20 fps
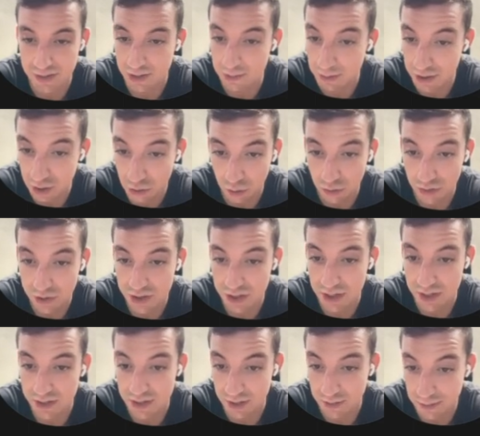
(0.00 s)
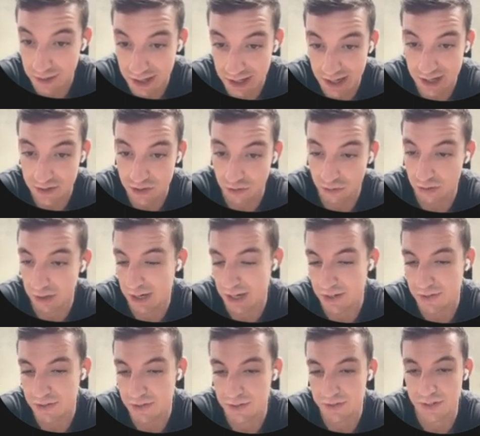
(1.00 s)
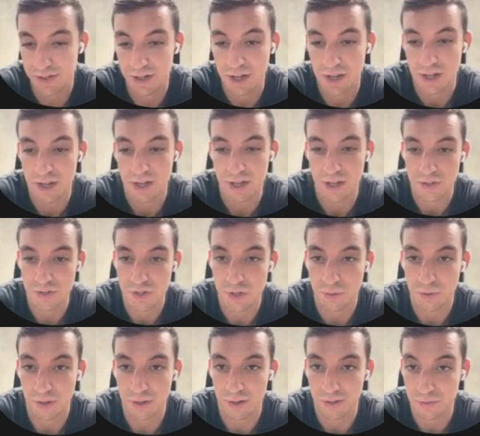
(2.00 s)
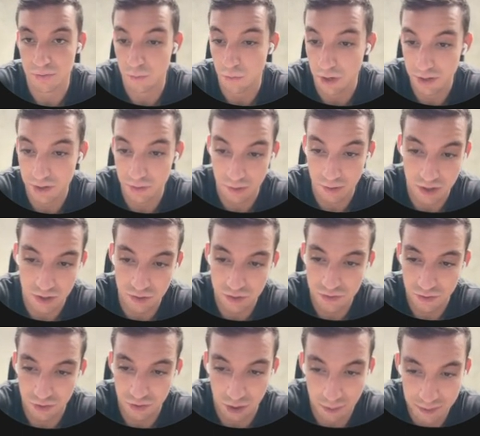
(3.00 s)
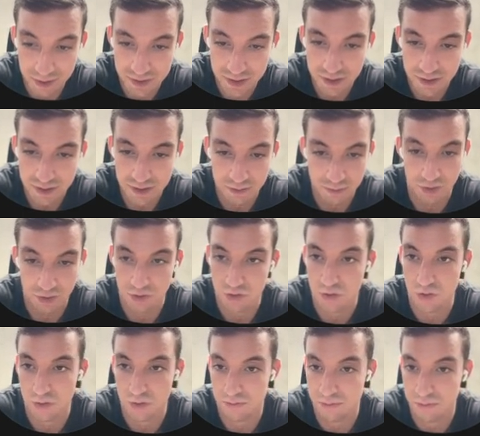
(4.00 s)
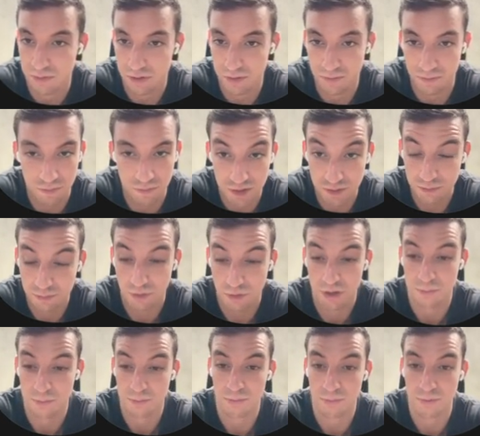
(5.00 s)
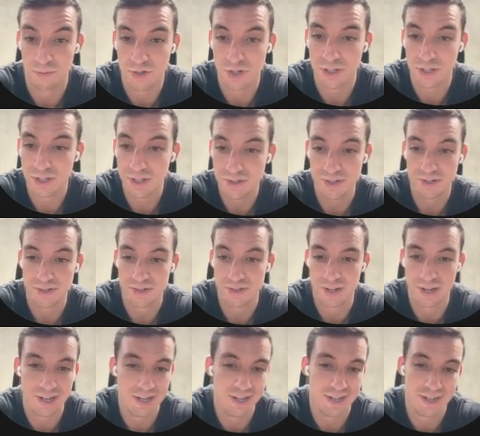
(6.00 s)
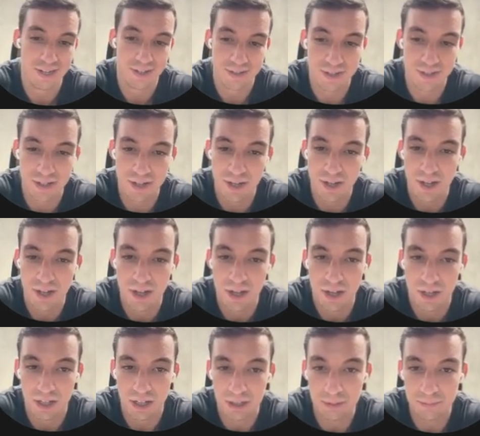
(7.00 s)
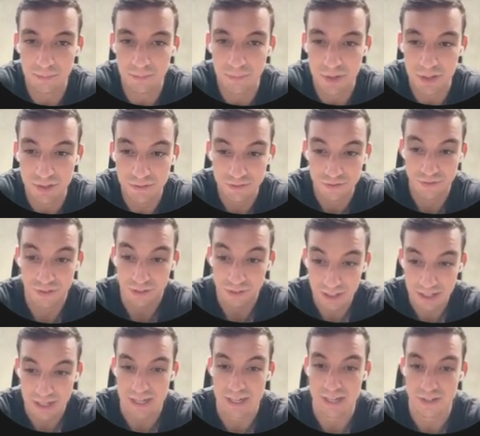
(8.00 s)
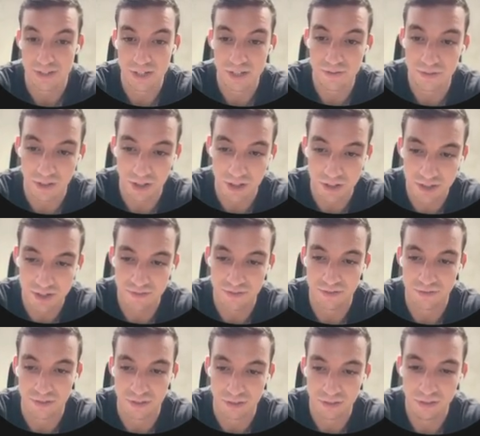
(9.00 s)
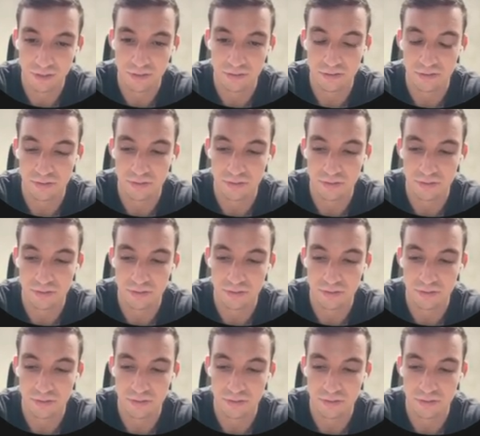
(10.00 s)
it could be courses, it could be leads or lists, and so on. One that we use for our business, which the reason why you're probably watching this, is a lead list. Very easy for us to fulfill.